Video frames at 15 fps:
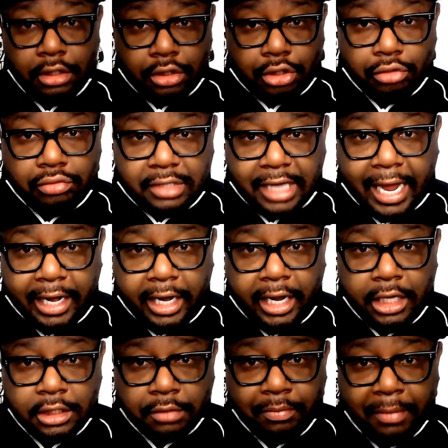2 tight
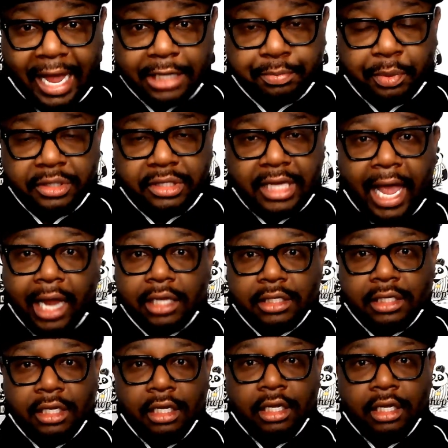ends, max protect.